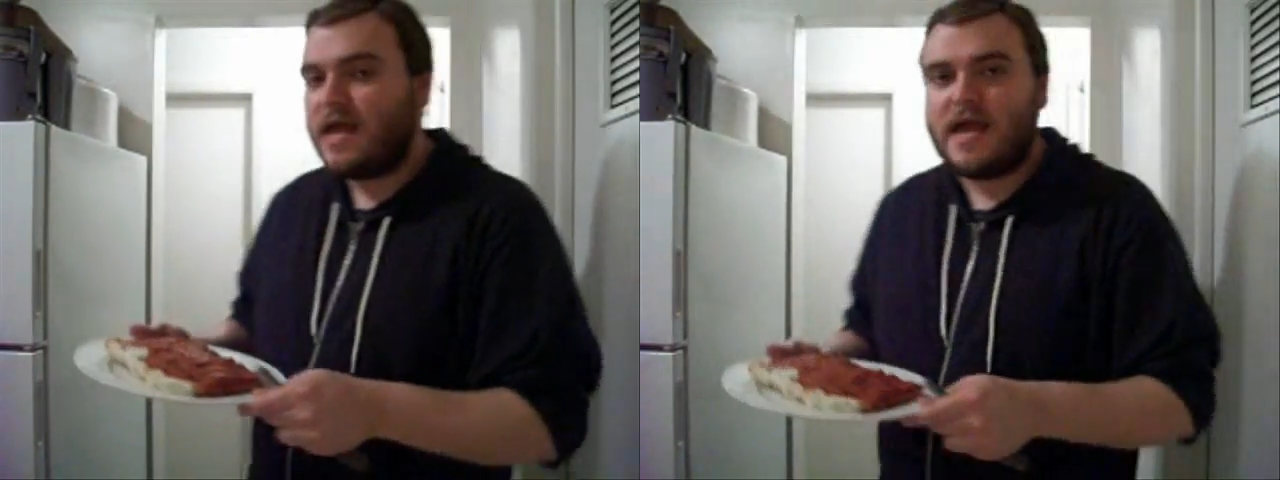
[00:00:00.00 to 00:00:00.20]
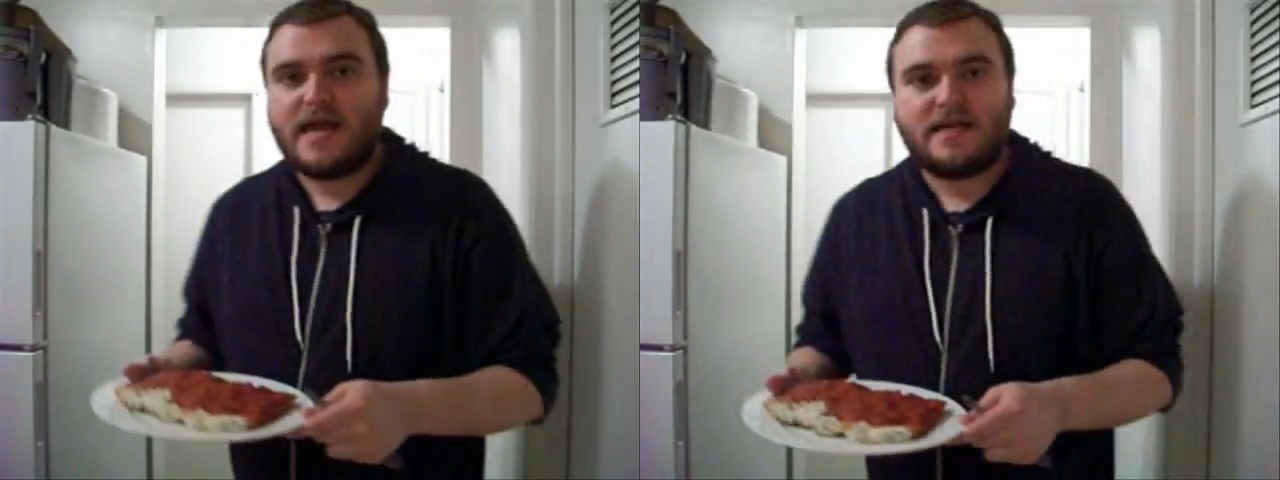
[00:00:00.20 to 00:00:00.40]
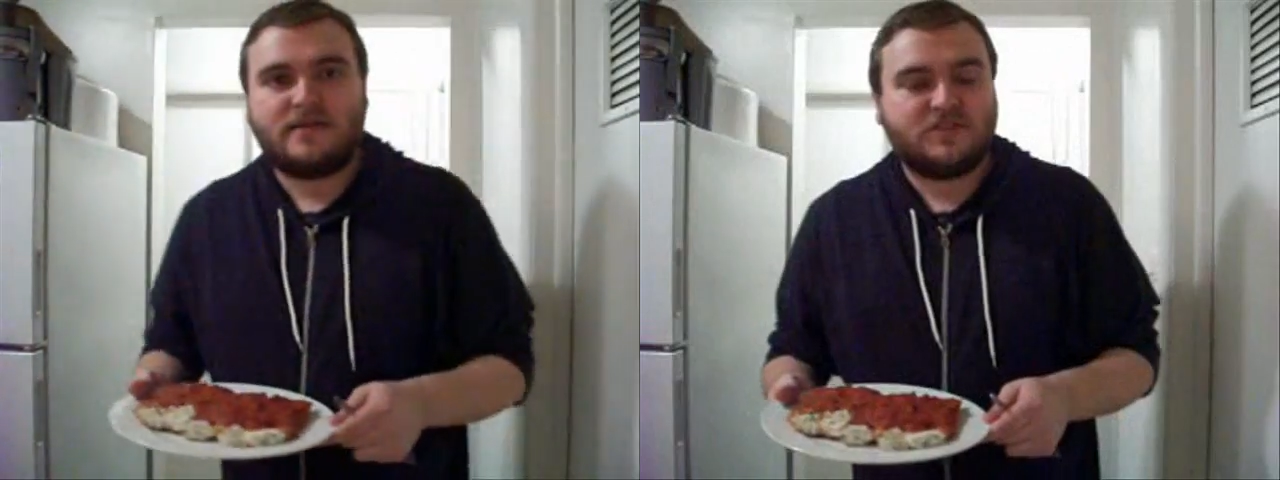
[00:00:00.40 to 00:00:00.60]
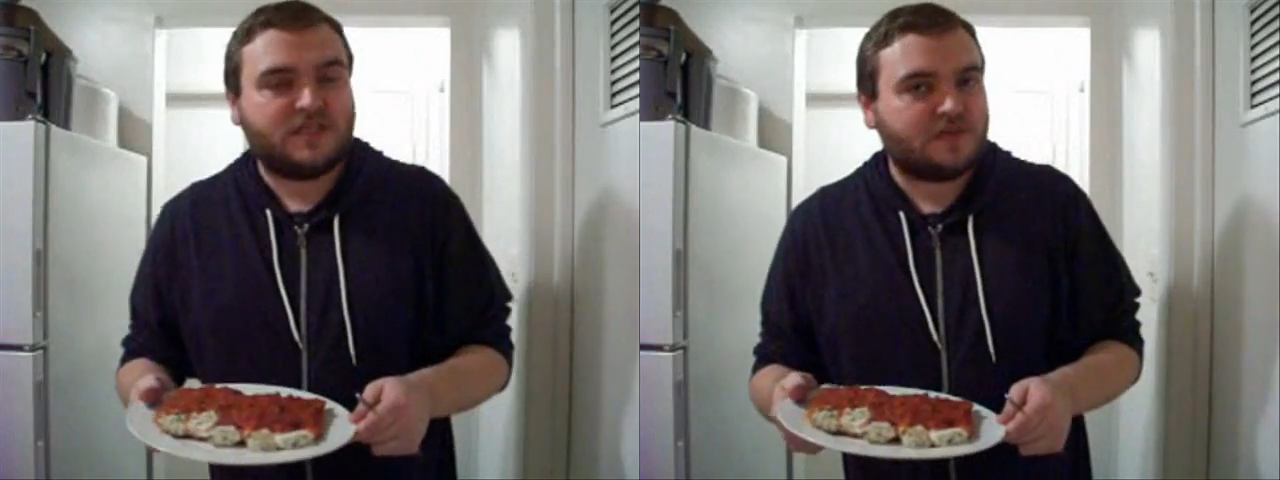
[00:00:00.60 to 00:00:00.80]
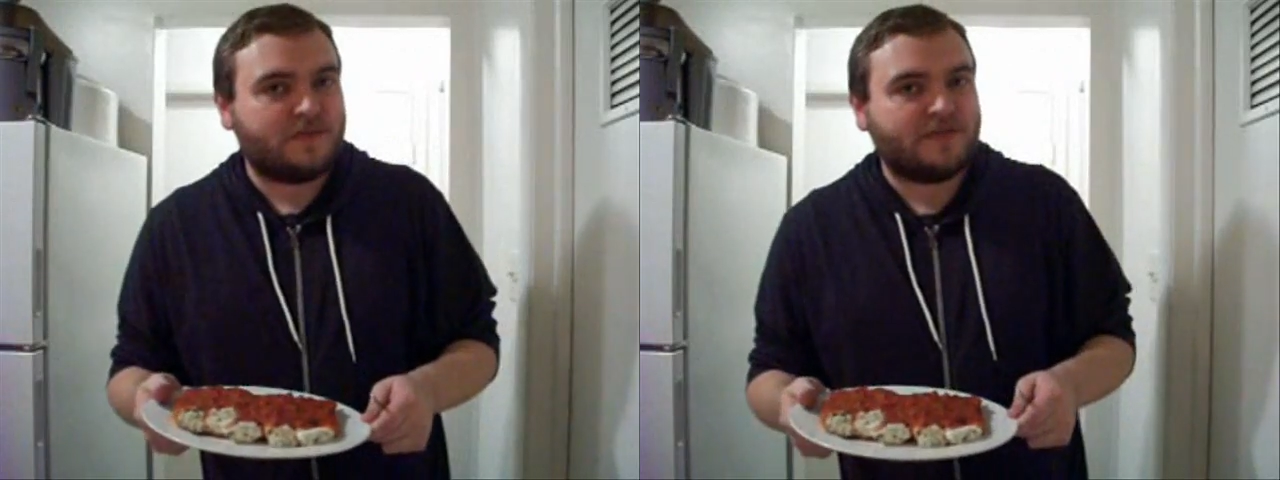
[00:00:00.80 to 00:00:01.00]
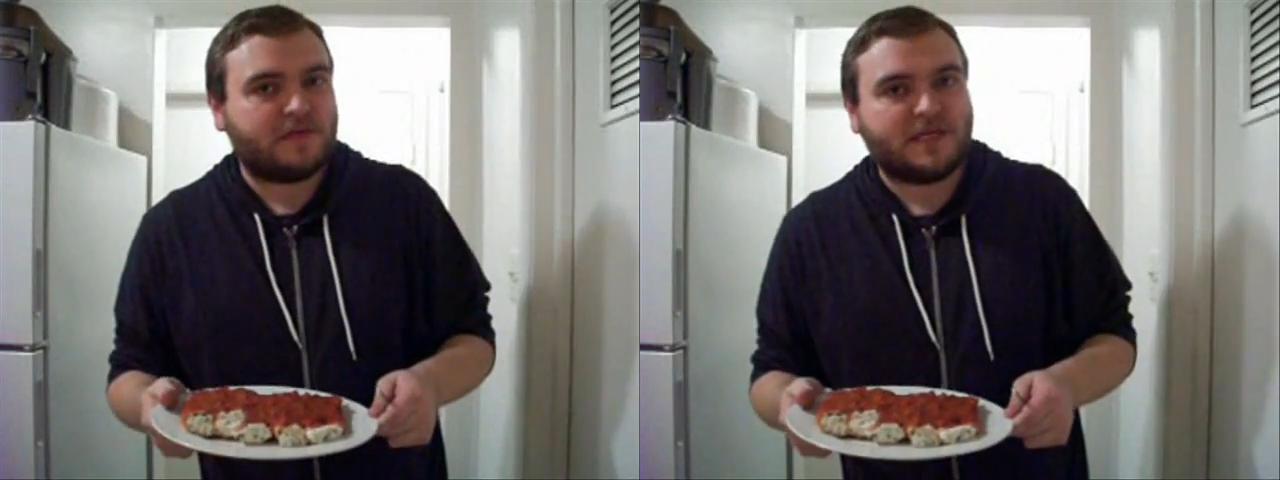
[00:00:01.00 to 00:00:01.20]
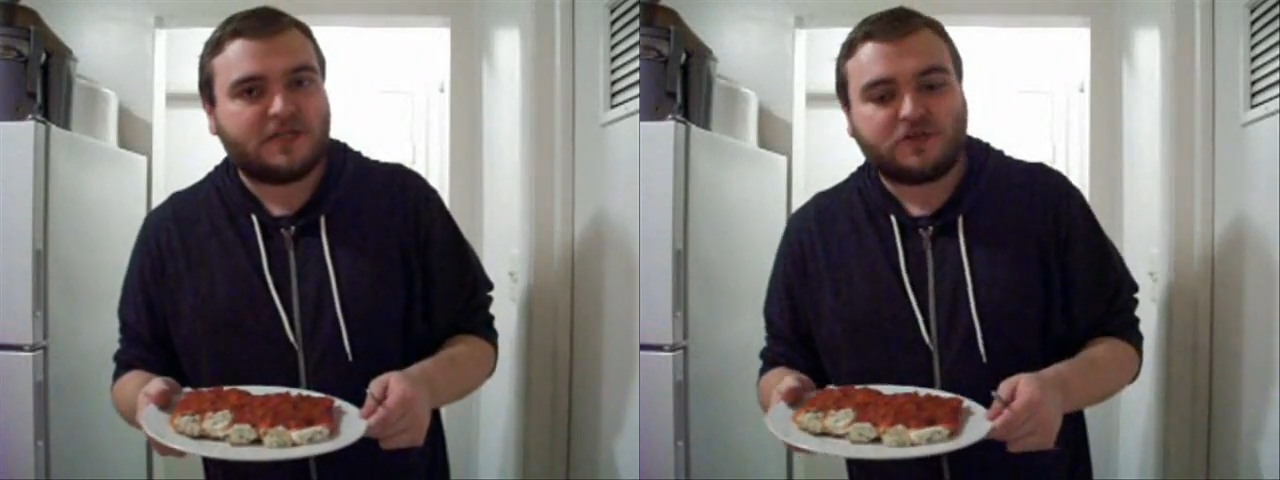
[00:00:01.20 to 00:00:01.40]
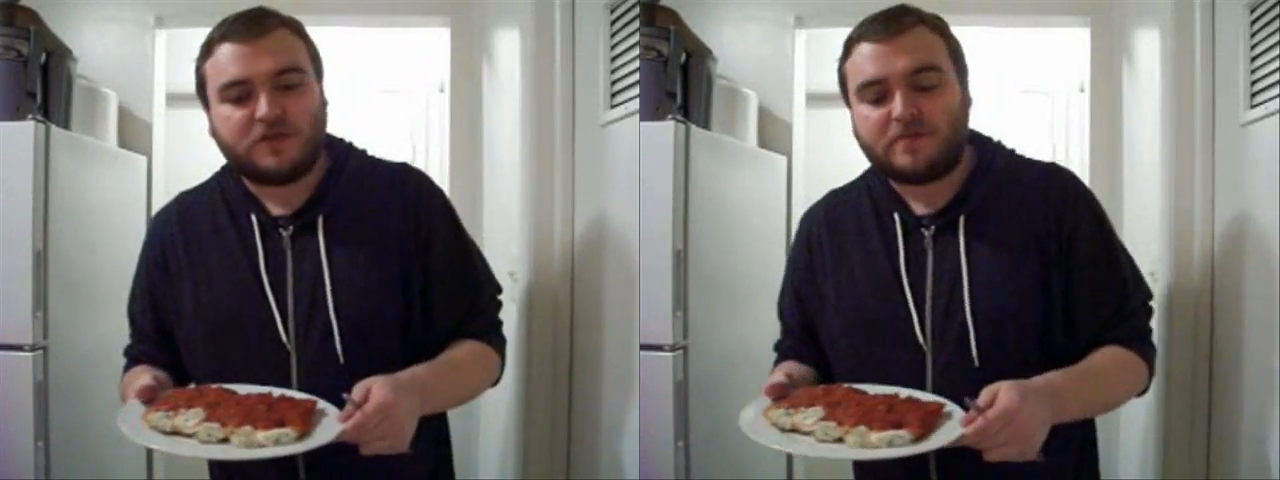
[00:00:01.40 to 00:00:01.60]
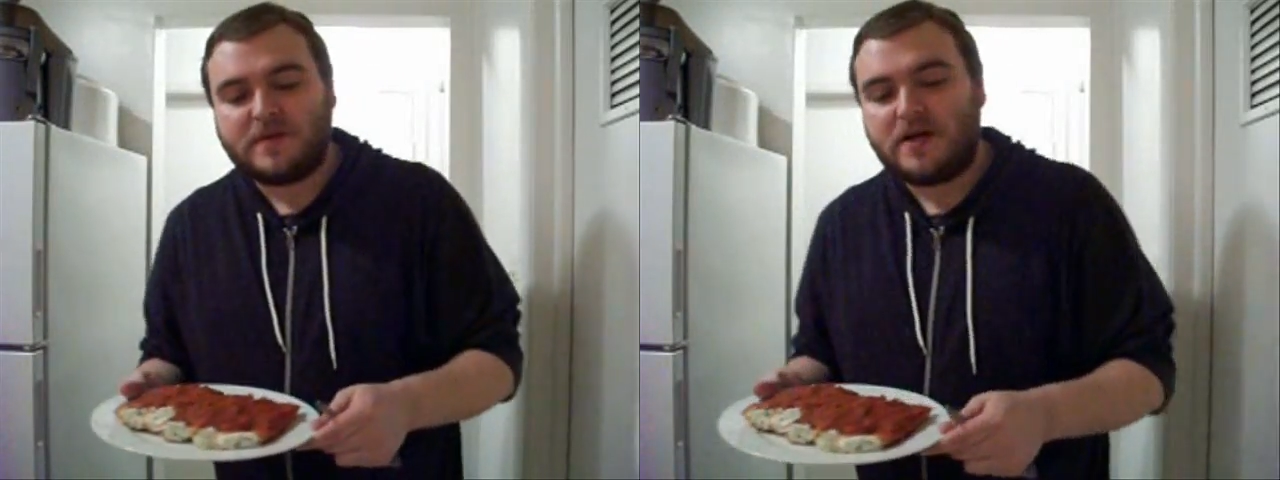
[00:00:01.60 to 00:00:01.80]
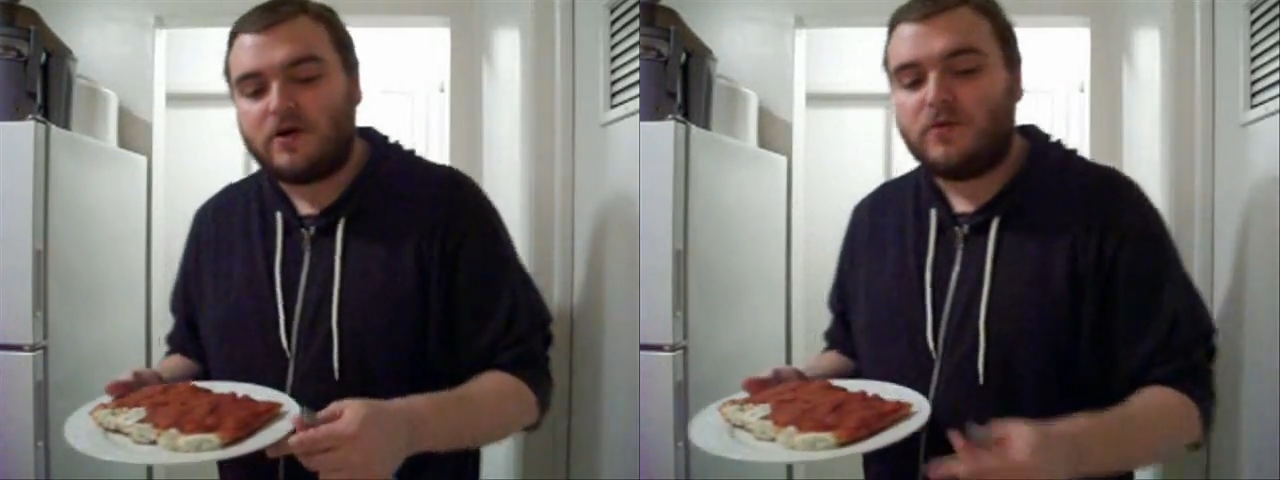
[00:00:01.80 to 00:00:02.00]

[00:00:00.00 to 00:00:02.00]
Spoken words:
And just to make the picture look better,